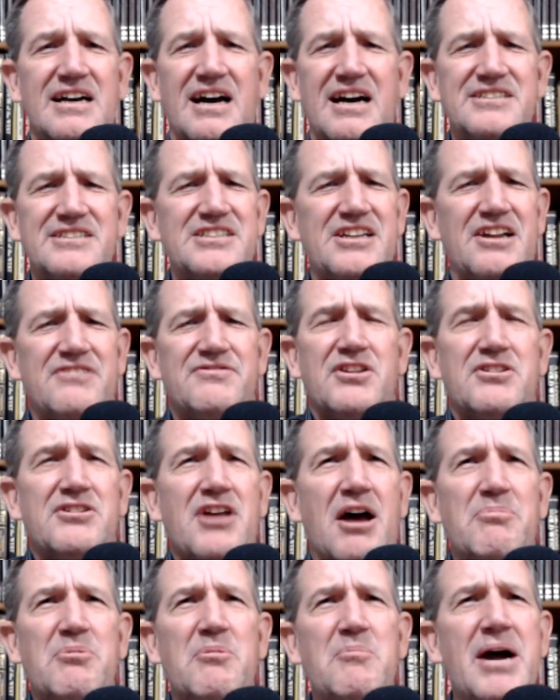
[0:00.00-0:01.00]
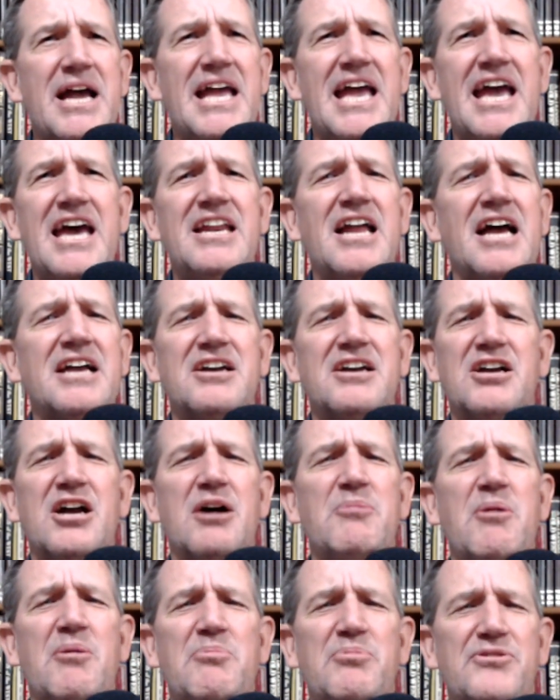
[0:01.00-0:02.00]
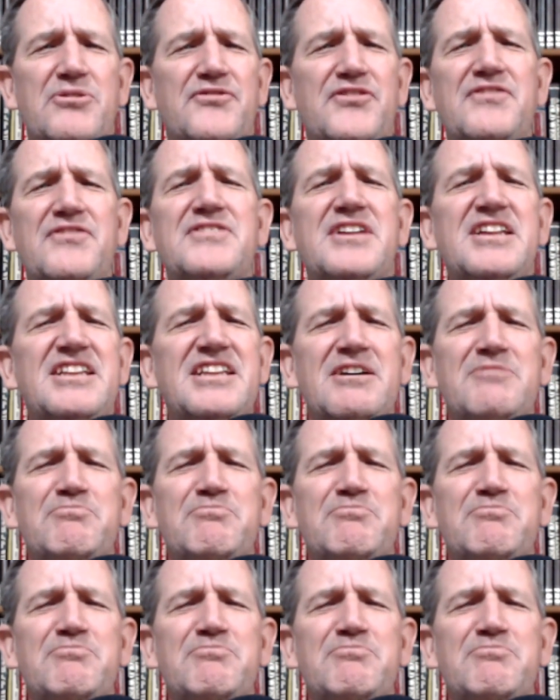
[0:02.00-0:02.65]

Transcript: I said, off the top of my head, I could come up with 50